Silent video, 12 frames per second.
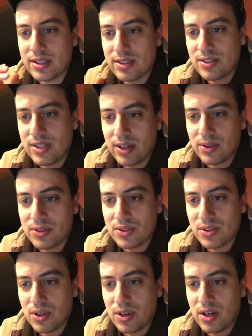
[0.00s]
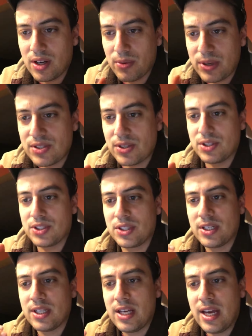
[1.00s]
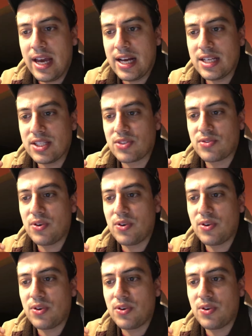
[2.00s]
cells research has